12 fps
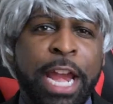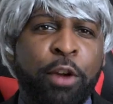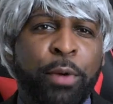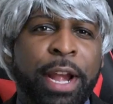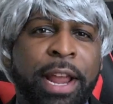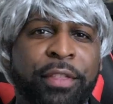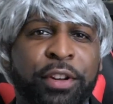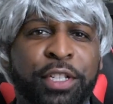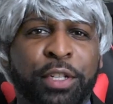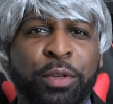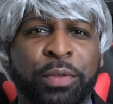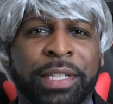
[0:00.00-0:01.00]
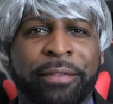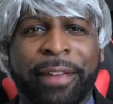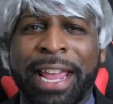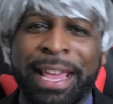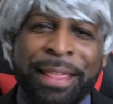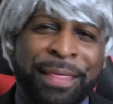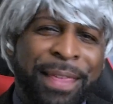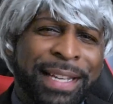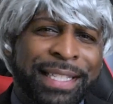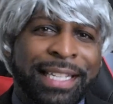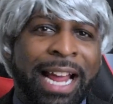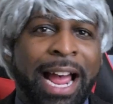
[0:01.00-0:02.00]
here with another exclusive.
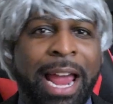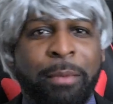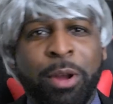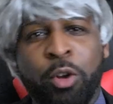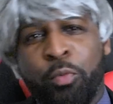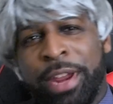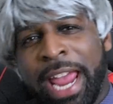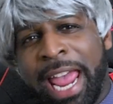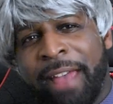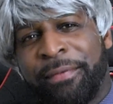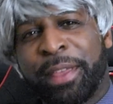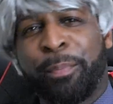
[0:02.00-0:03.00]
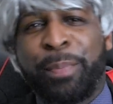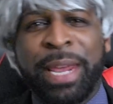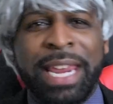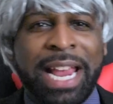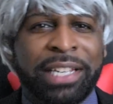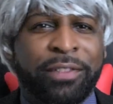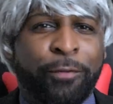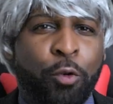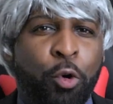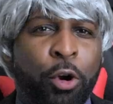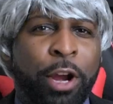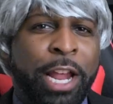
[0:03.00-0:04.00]
This time we have the
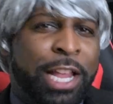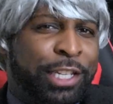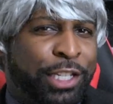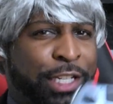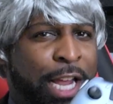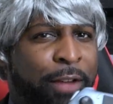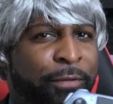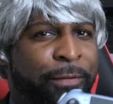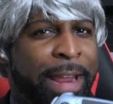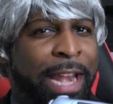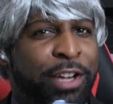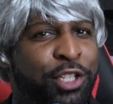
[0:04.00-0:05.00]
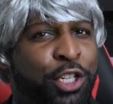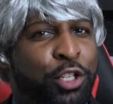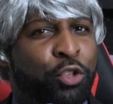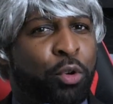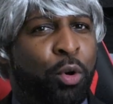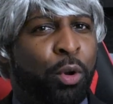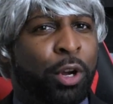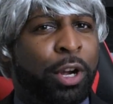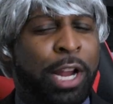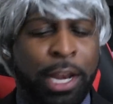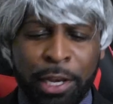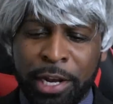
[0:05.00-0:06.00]
PS4 Scuf Vantage controller.
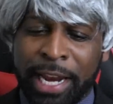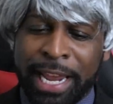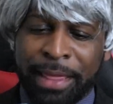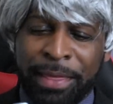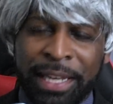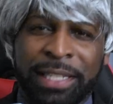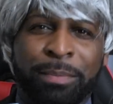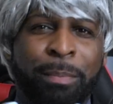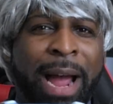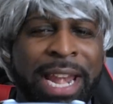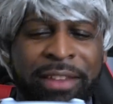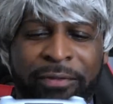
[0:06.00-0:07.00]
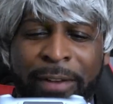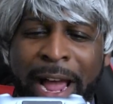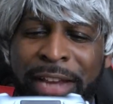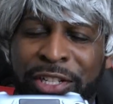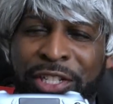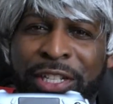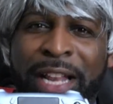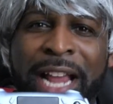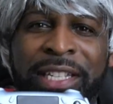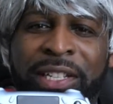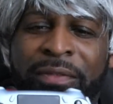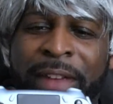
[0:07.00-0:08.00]
Look at this mighty fine
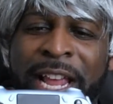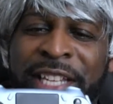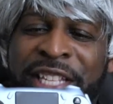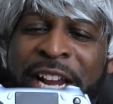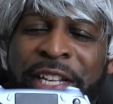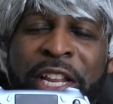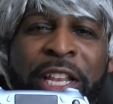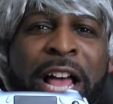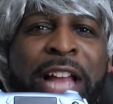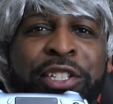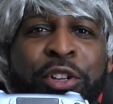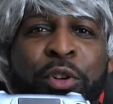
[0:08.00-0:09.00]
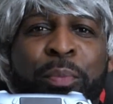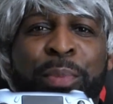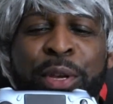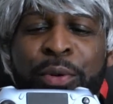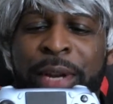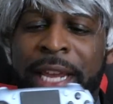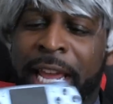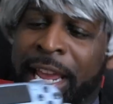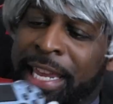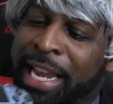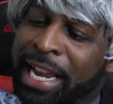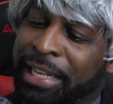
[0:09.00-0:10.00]
slice of technological beauty.
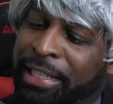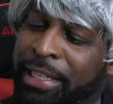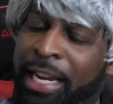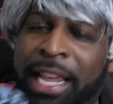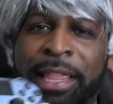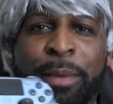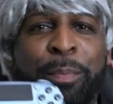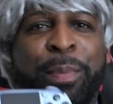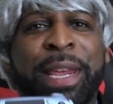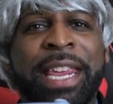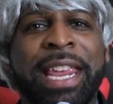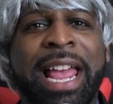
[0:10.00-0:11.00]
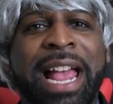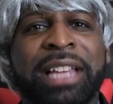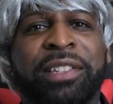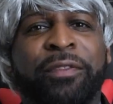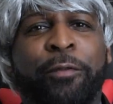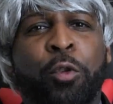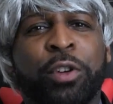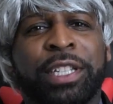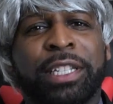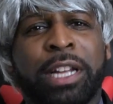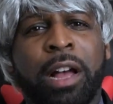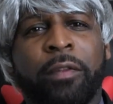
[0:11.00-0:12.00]
Yes, the PS4
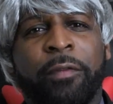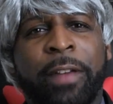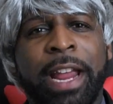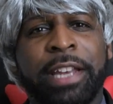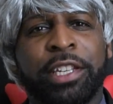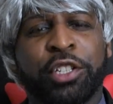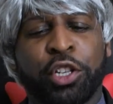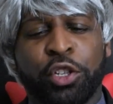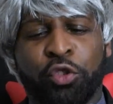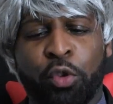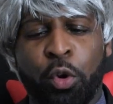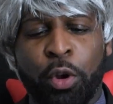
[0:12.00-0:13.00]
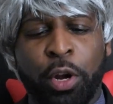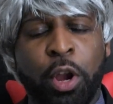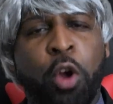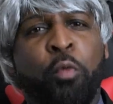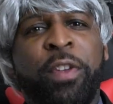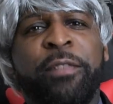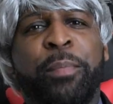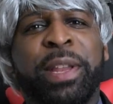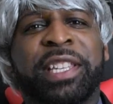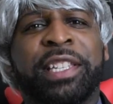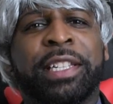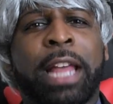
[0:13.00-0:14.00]
Scuf Vantage controller. We've
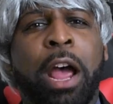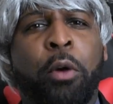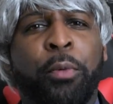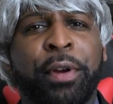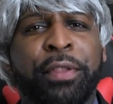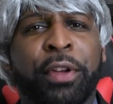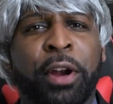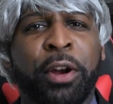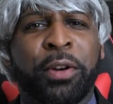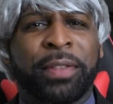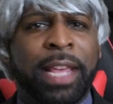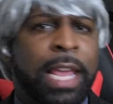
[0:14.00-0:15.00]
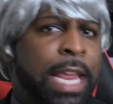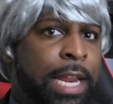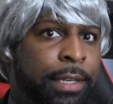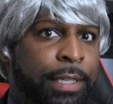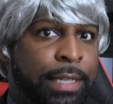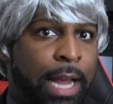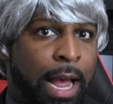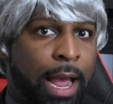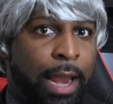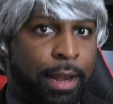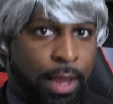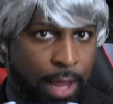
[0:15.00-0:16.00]
been scouring the earth
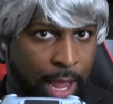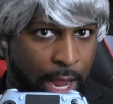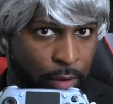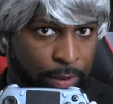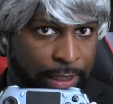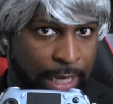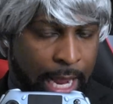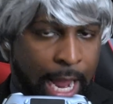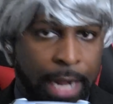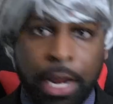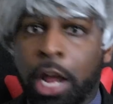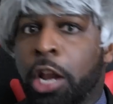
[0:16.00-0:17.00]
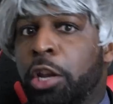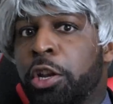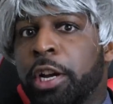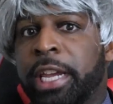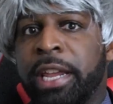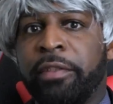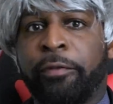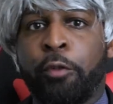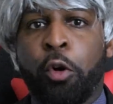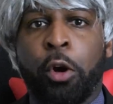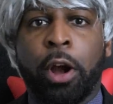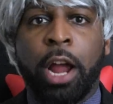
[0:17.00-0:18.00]
inside, outside, looking
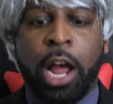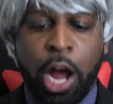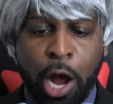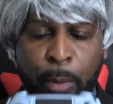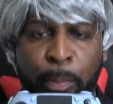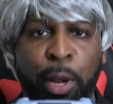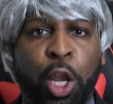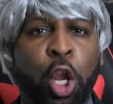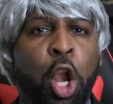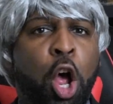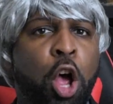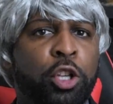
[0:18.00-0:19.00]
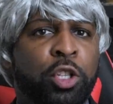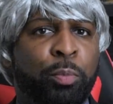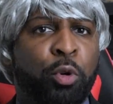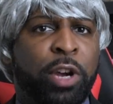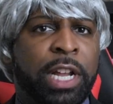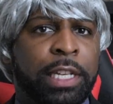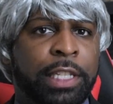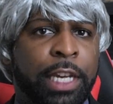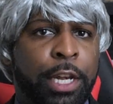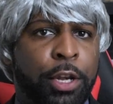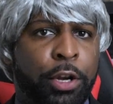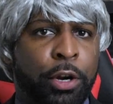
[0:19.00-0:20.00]
for a plausible
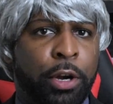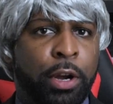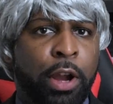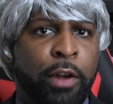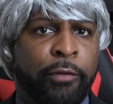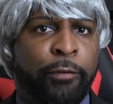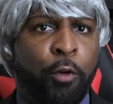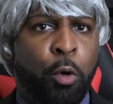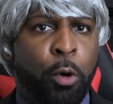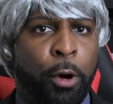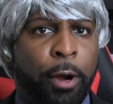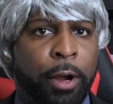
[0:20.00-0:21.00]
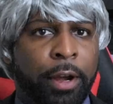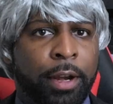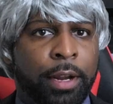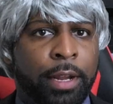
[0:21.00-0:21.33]
contender for